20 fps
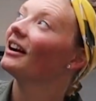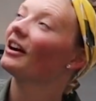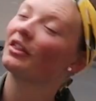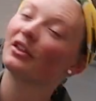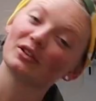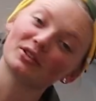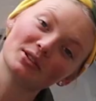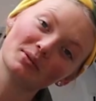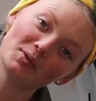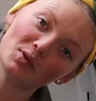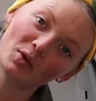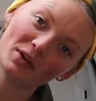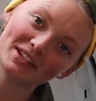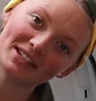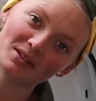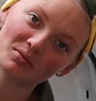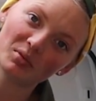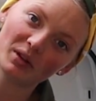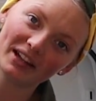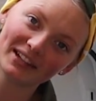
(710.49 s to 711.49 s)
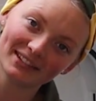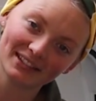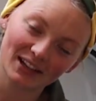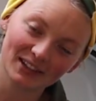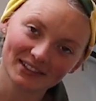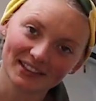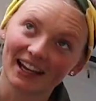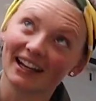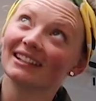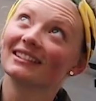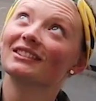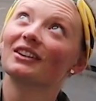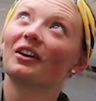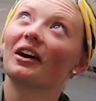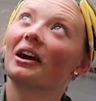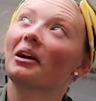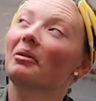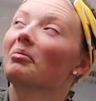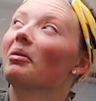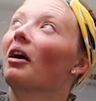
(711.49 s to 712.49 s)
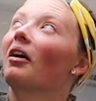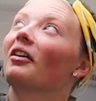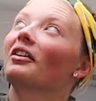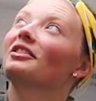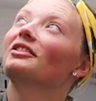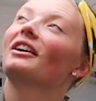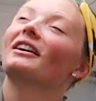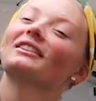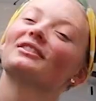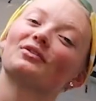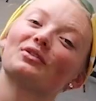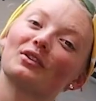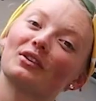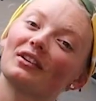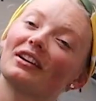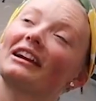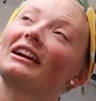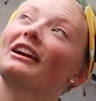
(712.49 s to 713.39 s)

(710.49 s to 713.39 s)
There's some noisy planes outside, so I apologize if you're